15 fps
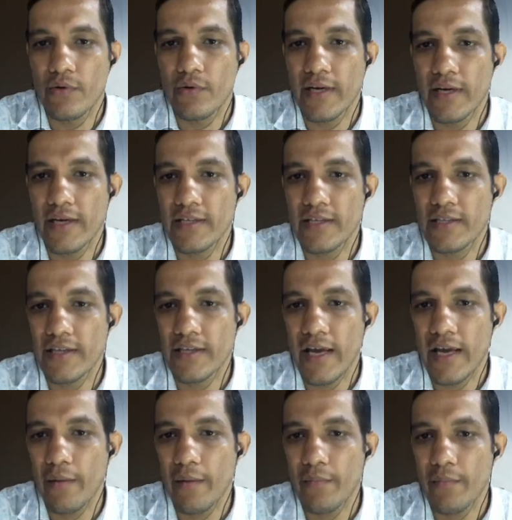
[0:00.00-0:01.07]
that is
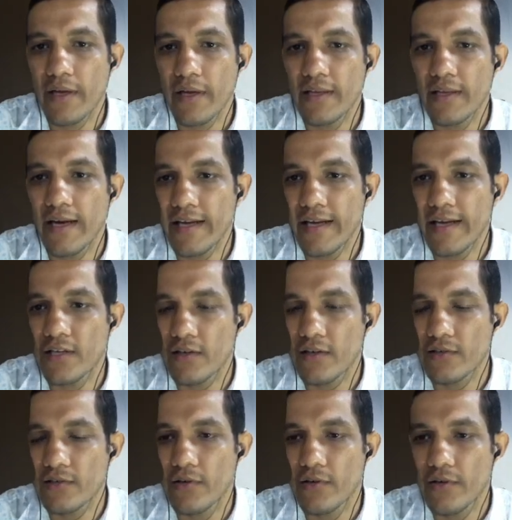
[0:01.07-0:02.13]
same in the direction
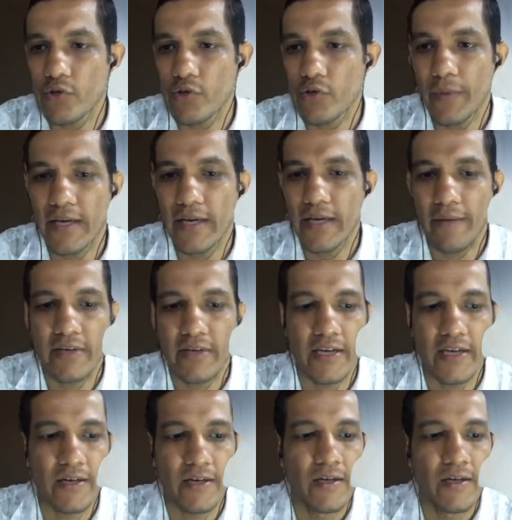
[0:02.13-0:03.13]
also, it should be kept here.